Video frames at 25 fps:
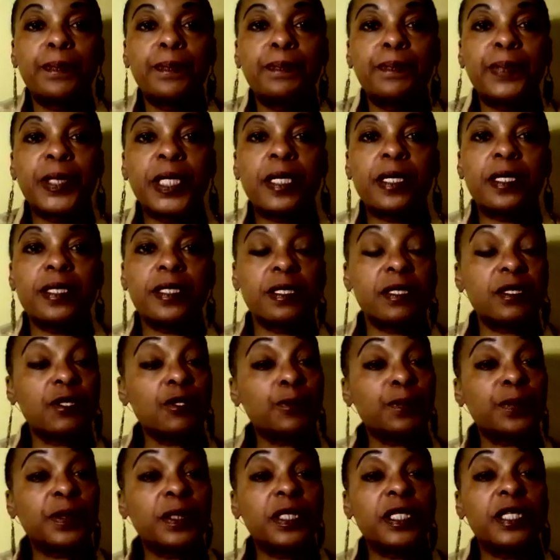because their
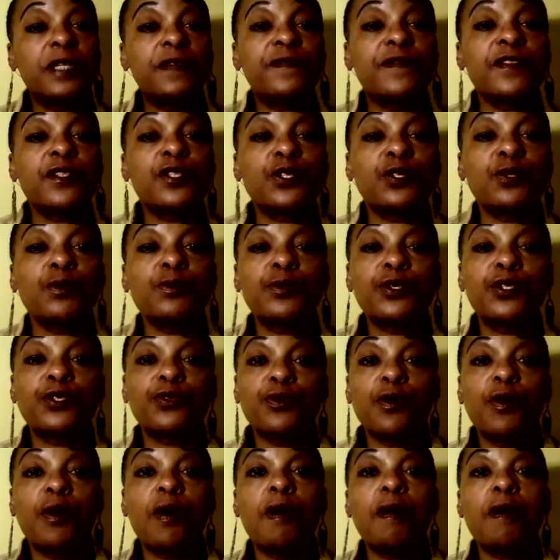belief is so
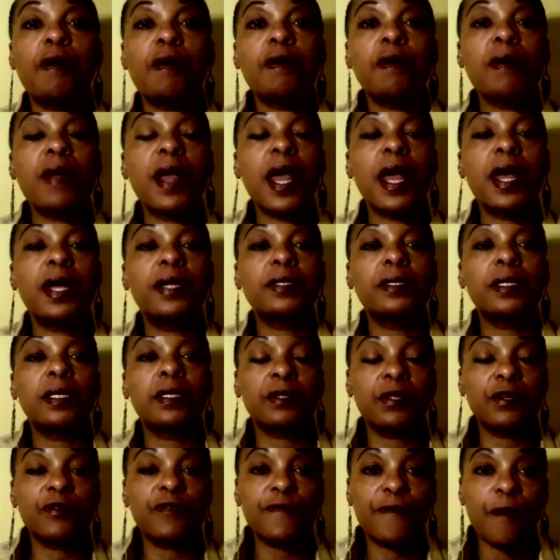strong and
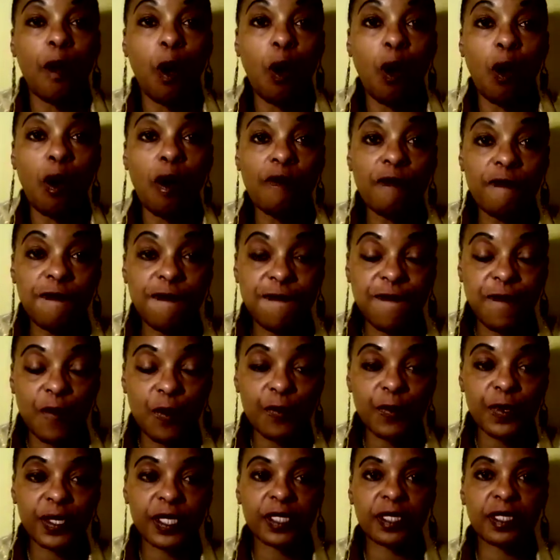they're all
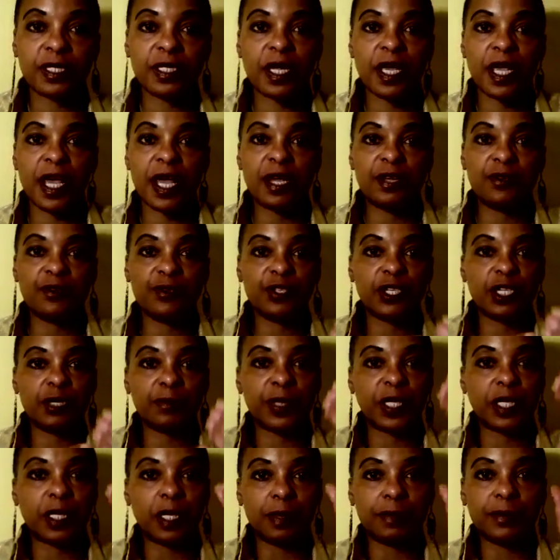focused. The energy
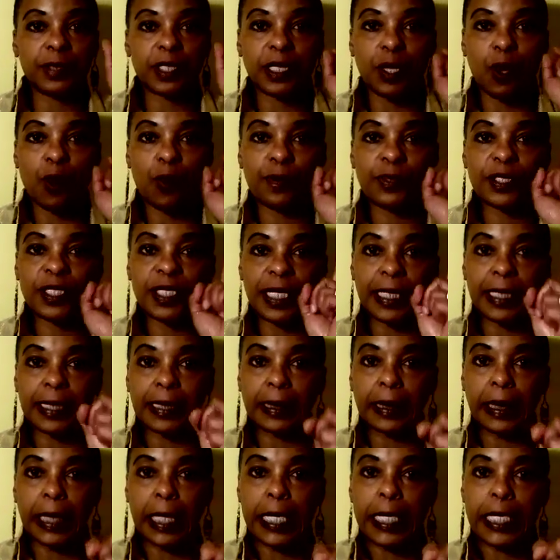becomes almost like
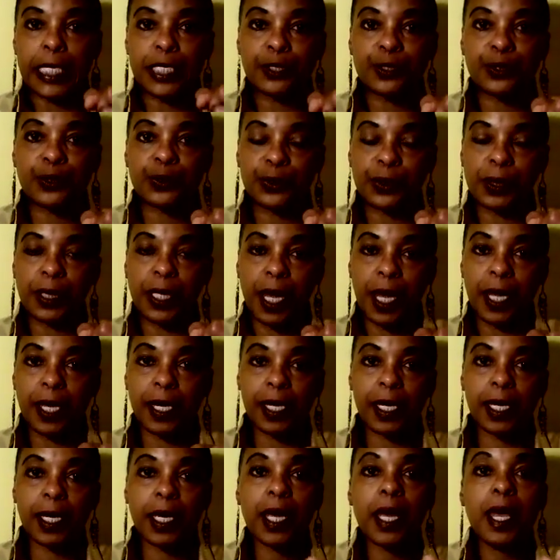
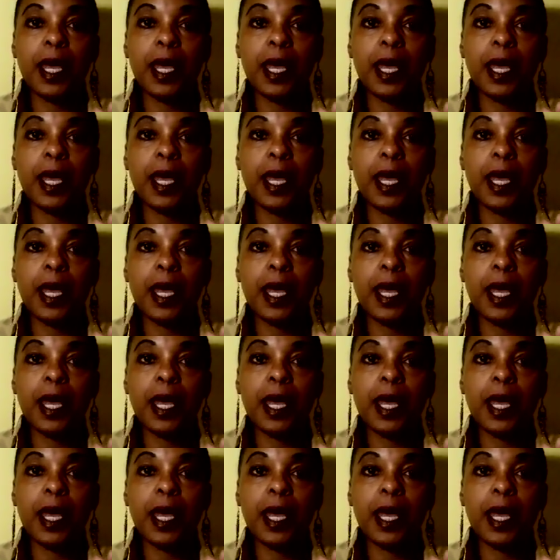laser-like